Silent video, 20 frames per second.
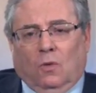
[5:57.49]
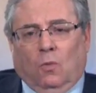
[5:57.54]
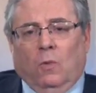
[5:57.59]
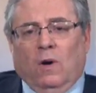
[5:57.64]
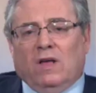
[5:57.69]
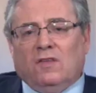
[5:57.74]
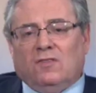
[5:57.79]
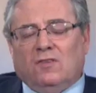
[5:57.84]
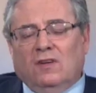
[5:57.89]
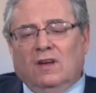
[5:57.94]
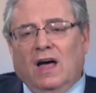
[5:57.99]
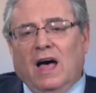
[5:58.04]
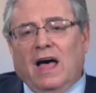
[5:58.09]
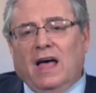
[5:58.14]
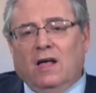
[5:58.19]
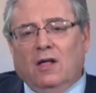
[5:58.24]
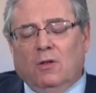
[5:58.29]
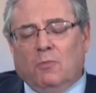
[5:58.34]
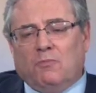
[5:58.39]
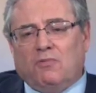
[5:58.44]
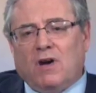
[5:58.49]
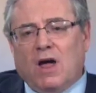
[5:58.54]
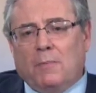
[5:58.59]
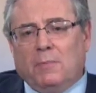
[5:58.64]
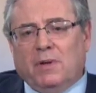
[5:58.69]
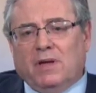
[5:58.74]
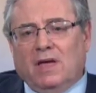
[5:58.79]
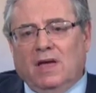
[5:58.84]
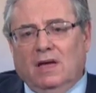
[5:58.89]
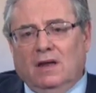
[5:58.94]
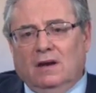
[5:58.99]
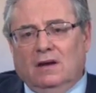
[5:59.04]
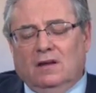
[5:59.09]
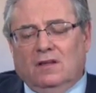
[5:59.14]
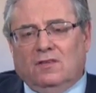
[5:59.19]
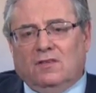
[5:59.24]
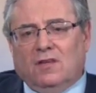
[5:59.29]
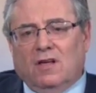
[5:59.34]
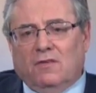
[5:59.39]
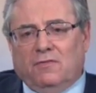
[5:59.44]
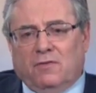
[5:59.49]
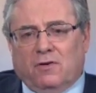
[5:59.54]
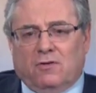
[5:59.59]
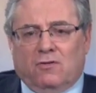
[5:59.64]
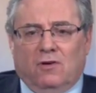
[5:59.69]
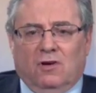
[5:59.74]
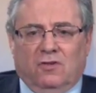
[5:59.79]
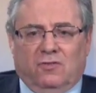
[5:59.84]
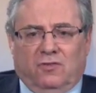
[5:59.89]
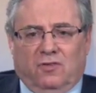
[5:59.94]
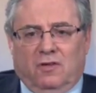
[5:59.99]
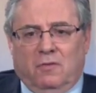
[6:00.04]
West Nile propagated itself across